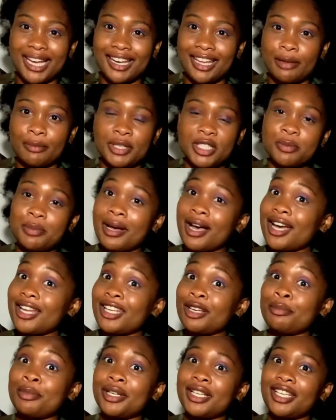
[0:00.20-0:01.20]
name is
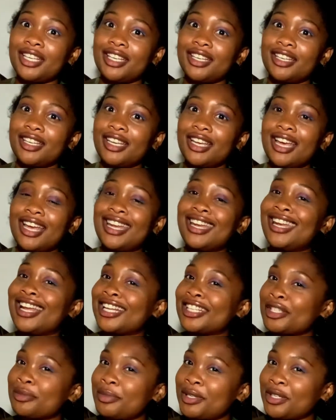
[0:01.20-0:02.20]
Bionic Bunny, not
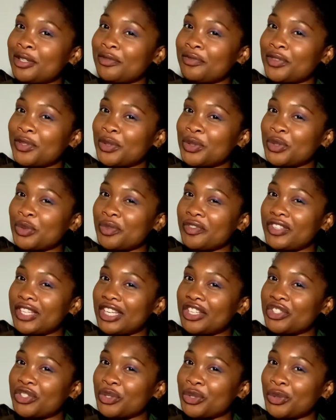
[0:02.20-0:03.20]
to be confused with
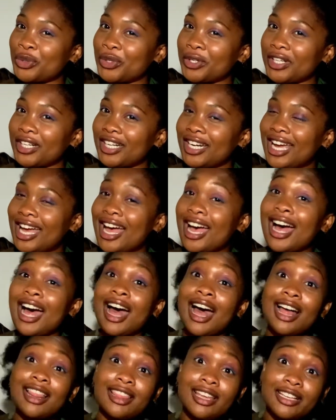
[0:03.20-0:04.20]
Deja Gore.
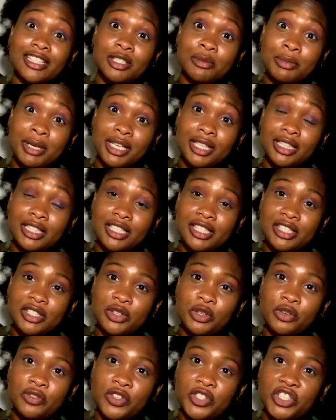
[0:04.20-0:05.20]
I like to make lists and
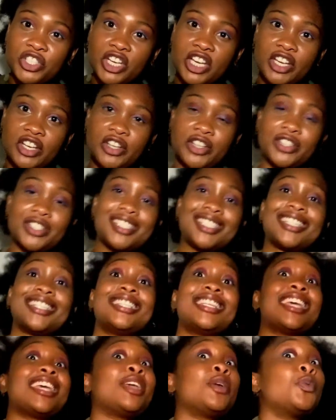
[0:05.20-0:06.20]
overshare.
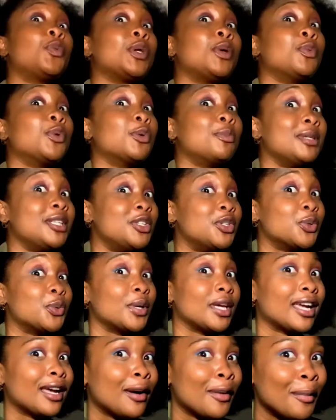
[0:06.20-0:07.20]
Today we will be
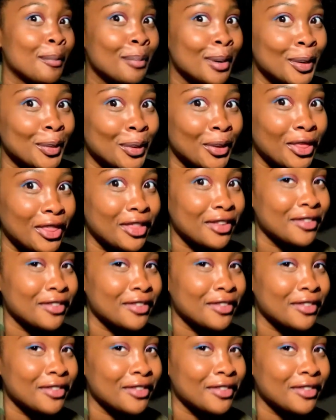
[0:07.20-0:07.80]
doing both.